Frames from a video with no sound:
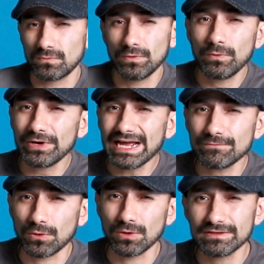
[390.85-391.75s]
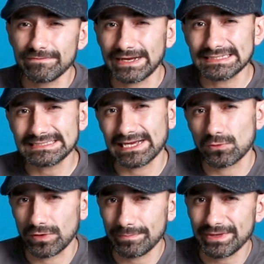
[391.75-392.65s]
We won't have all the fancy
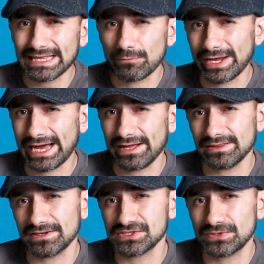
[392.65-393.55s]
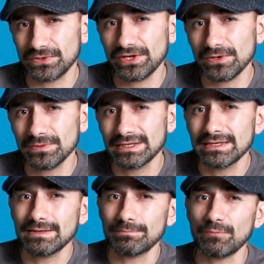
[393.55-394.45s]
equipment that we had in our studio,
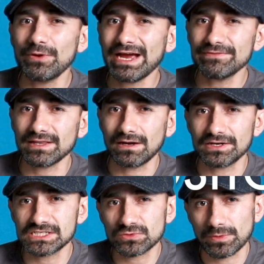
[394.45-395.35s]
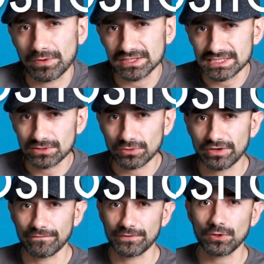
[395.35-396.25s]
but we have the largest
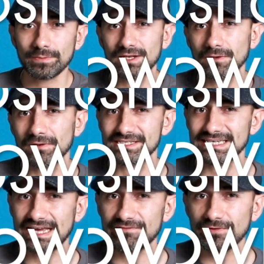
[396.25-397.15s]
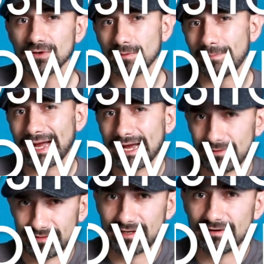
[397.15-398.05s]
repository of human knowledge ever
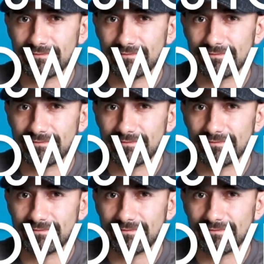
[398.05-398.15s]
compiled at our